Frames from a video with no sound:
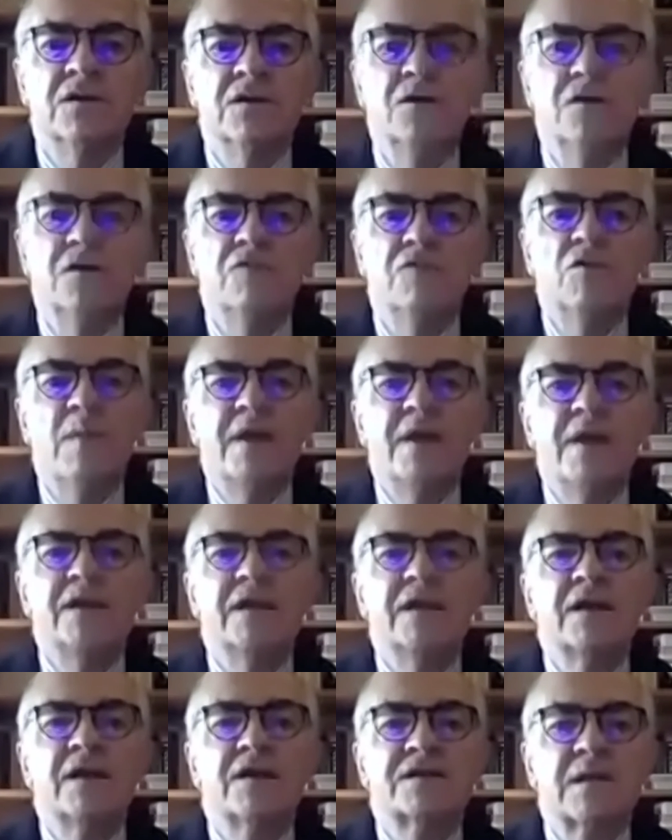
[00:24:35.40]

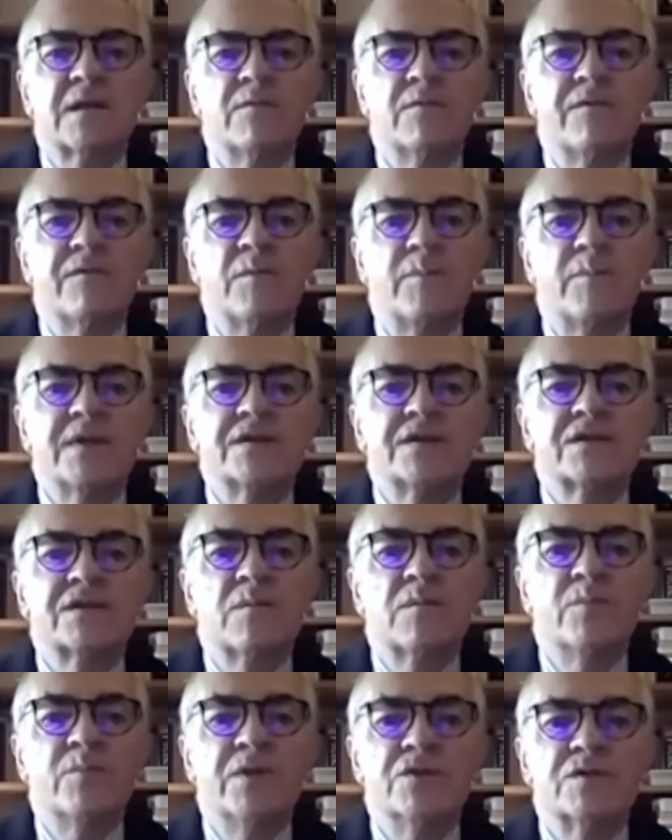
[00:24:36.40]
Romania has some of the best
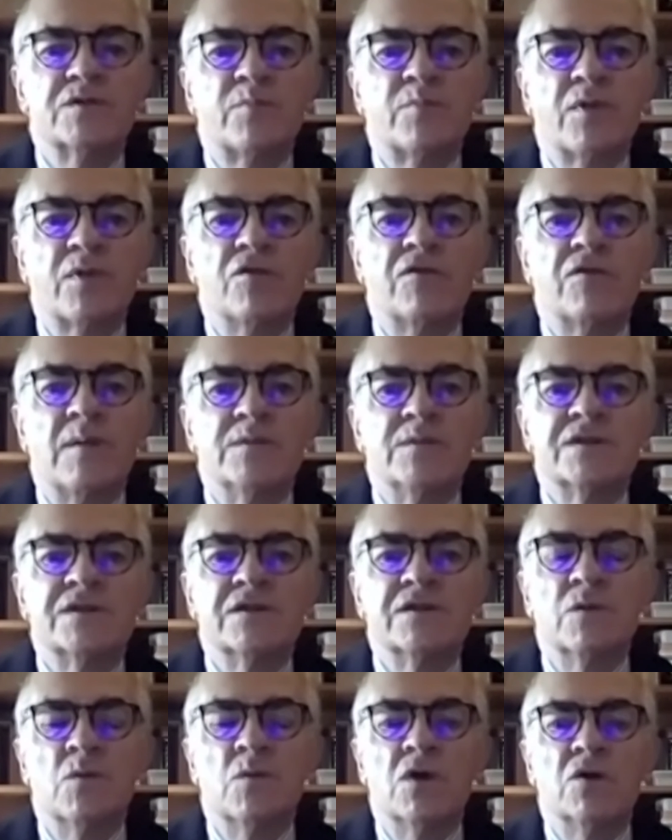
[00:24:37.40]
computer programmers in
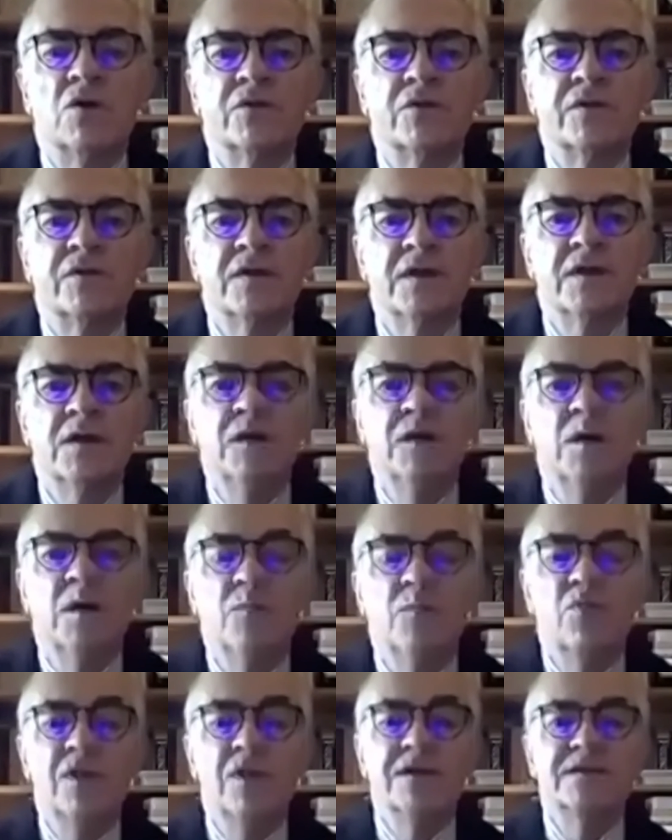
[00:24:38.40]
the world,
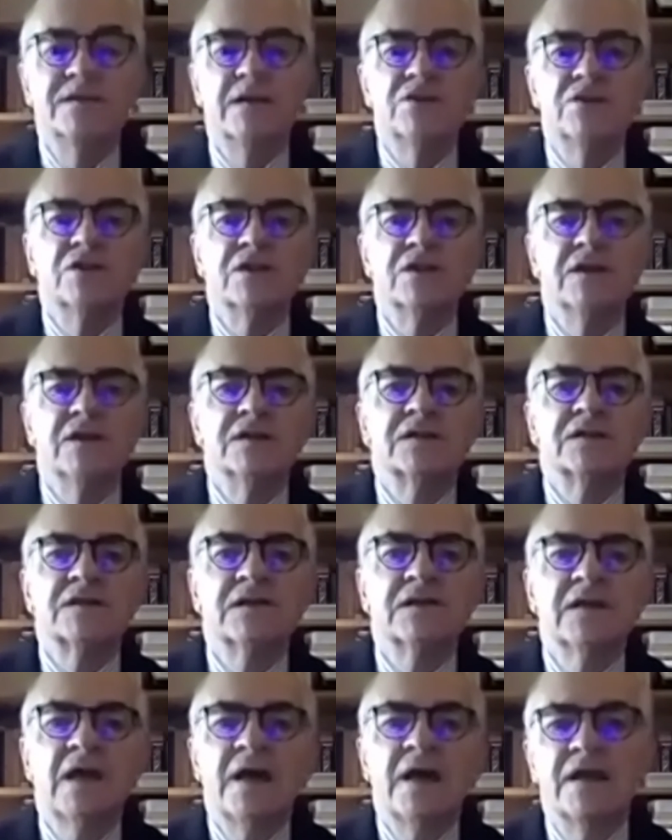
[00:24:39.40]
brilliant engineers,
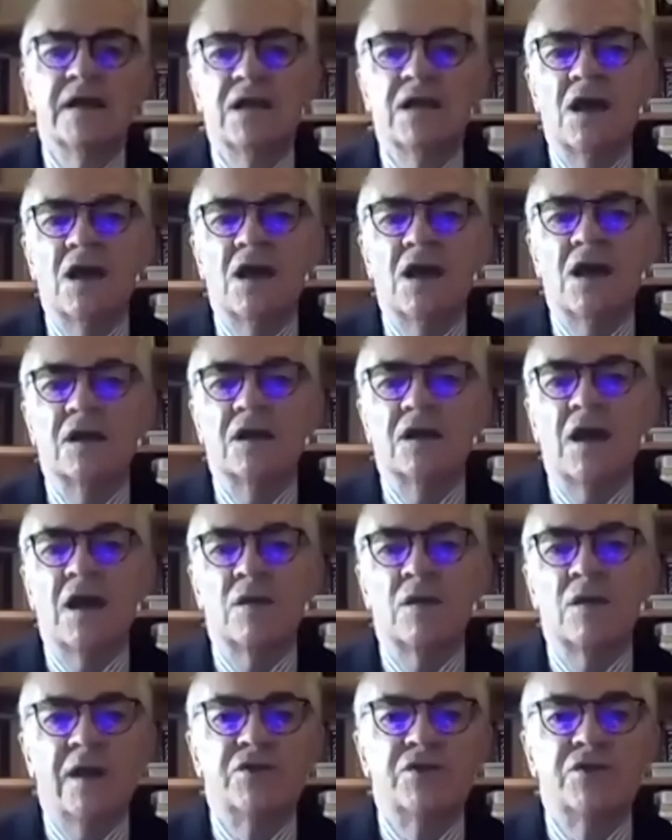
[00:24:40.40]
and a young and
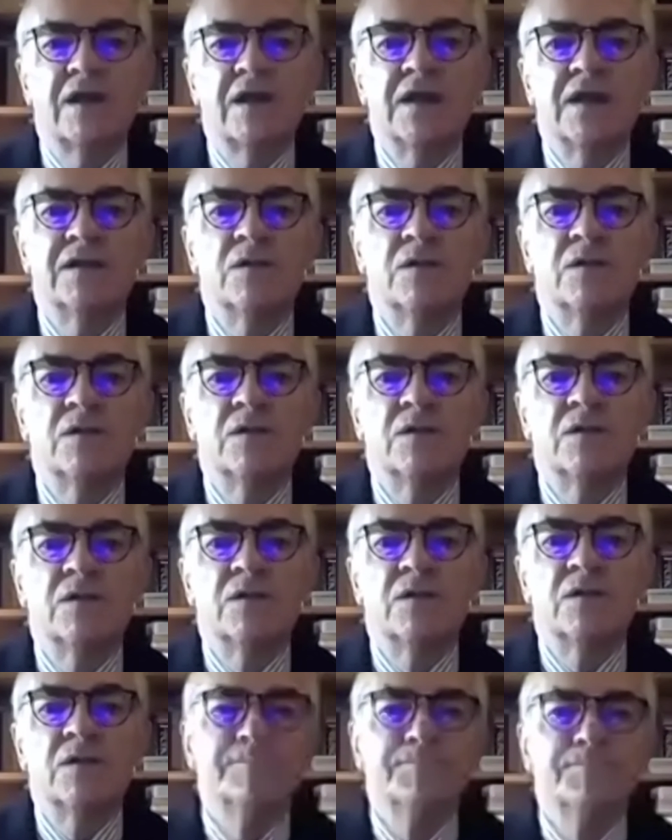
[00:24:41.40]
well-educated
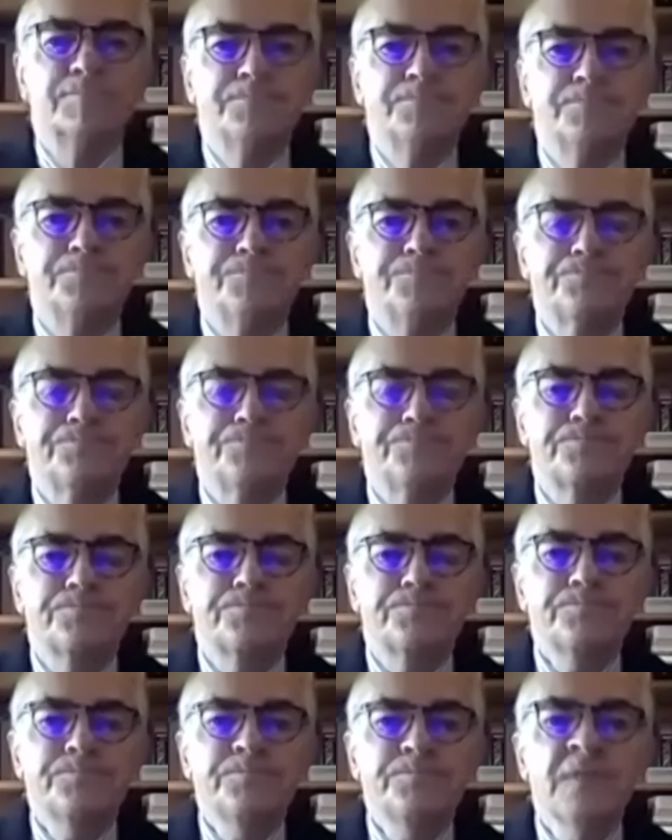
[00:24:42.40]
workforce.
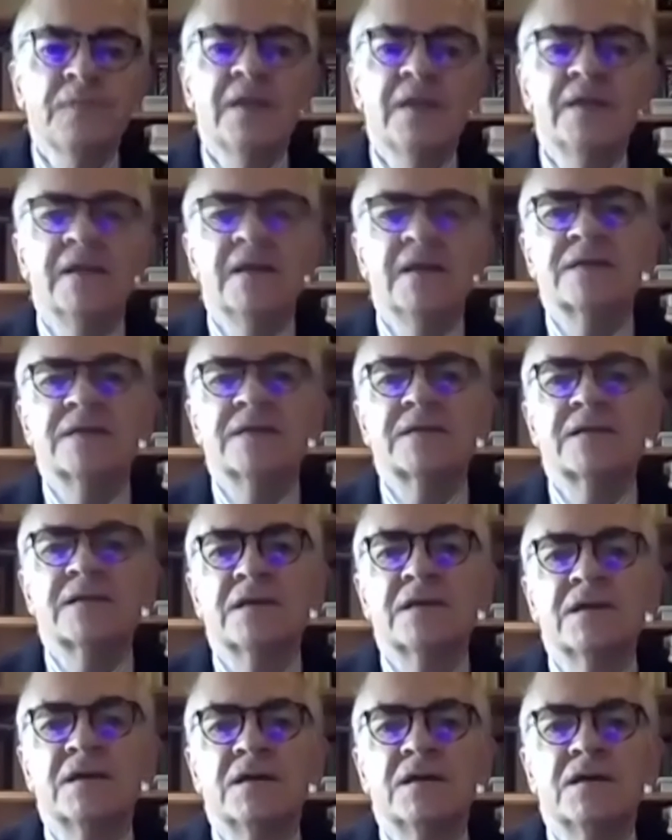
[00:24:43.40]
Yes,
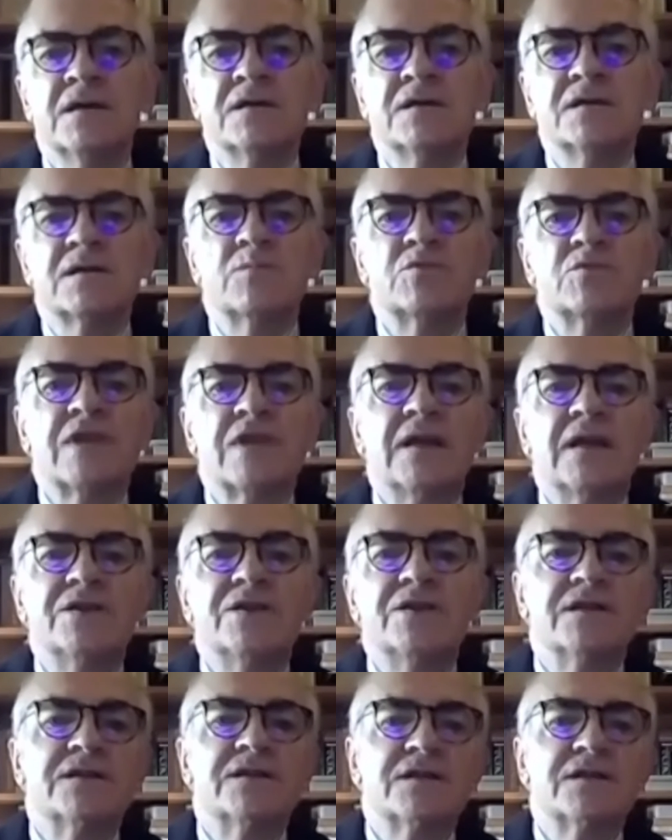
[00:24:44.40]
some
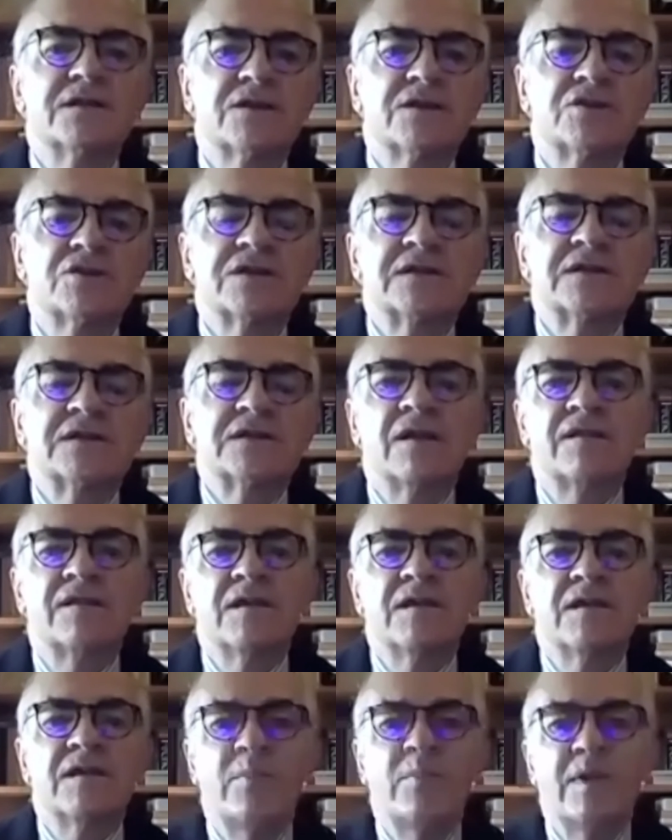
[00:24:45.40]
challenges such as
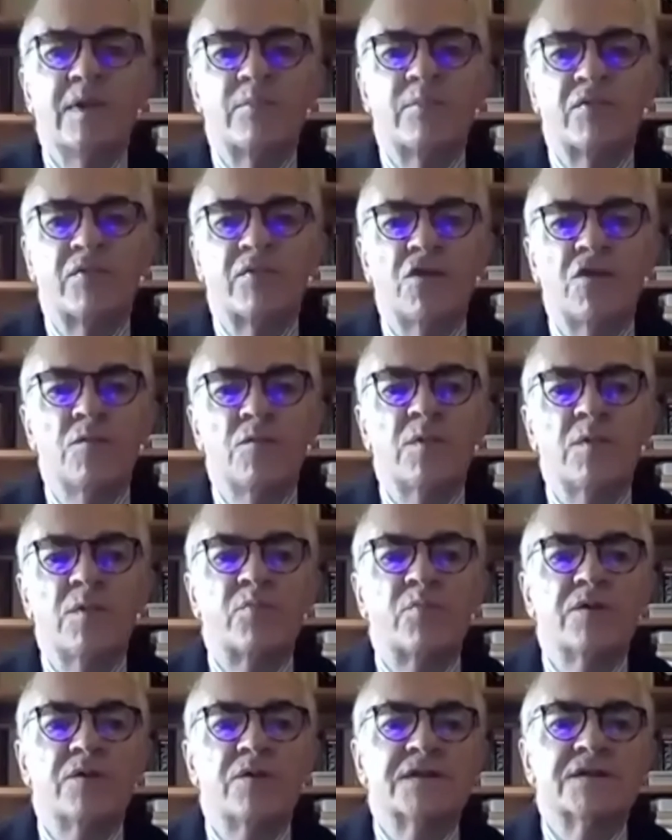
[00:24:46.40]
lengthy public procurement
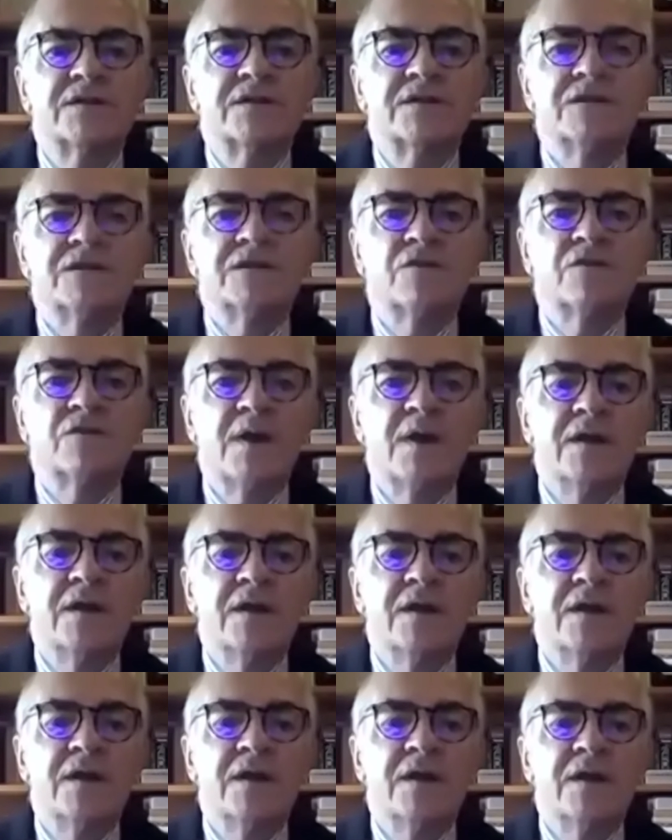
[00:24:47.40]
processes
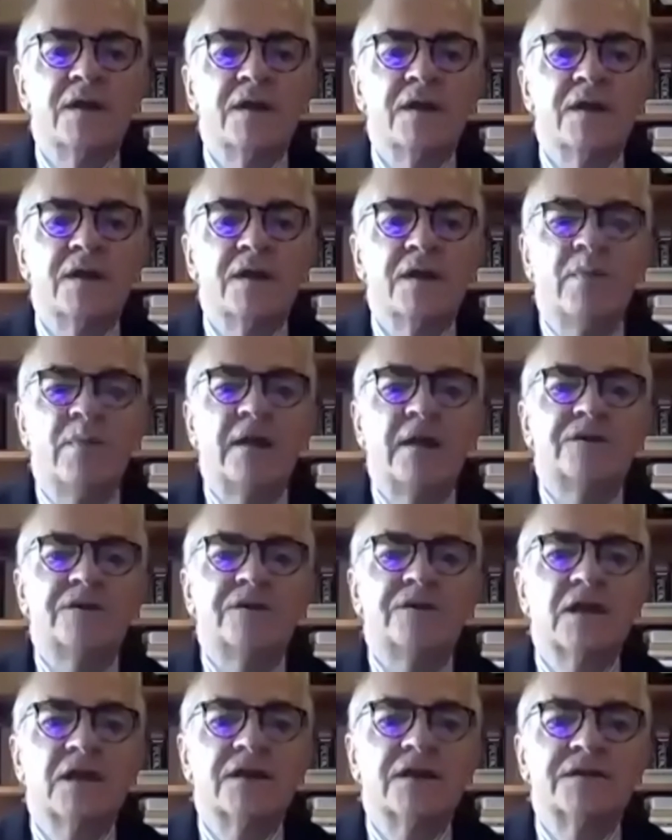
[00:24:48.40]
remain, but our
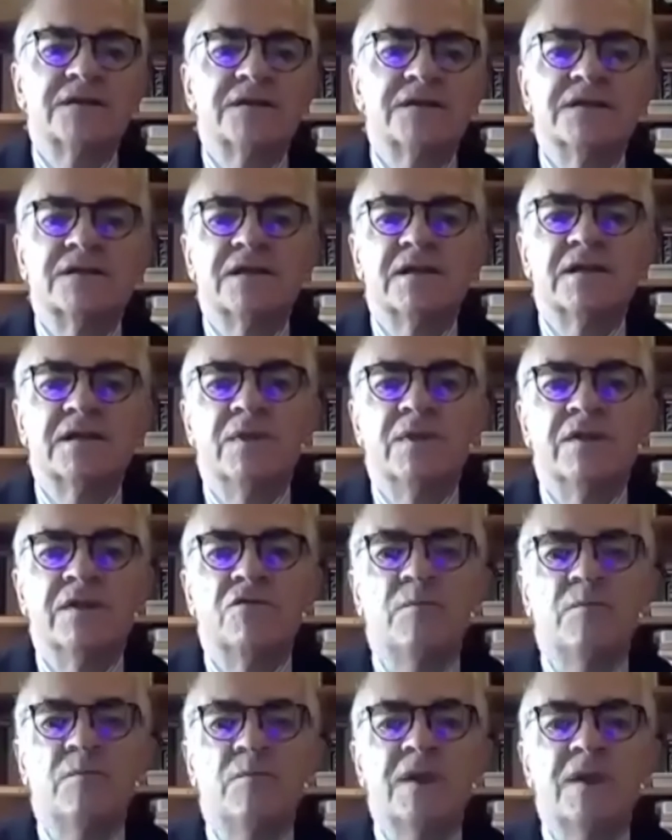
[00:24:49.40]
DIT team in
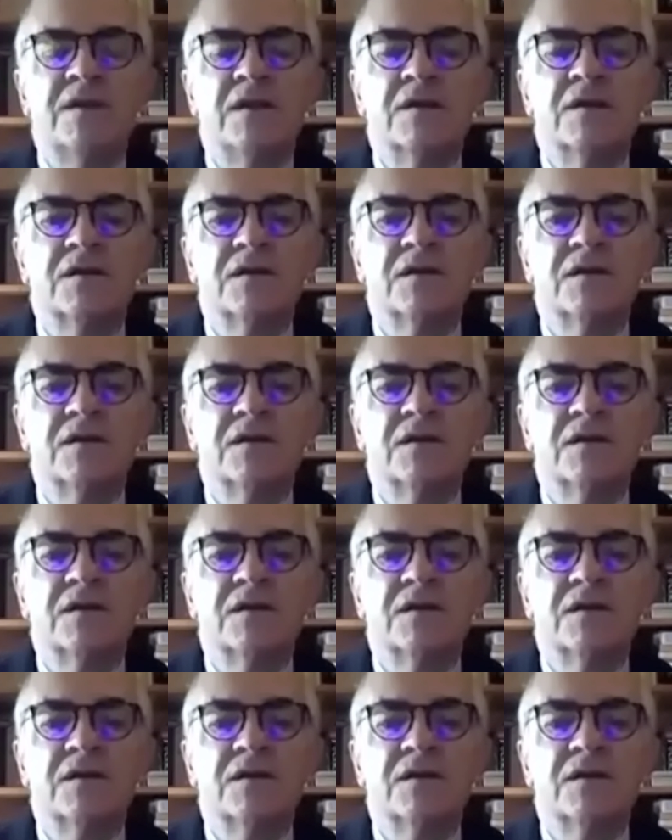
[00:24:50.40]
Romania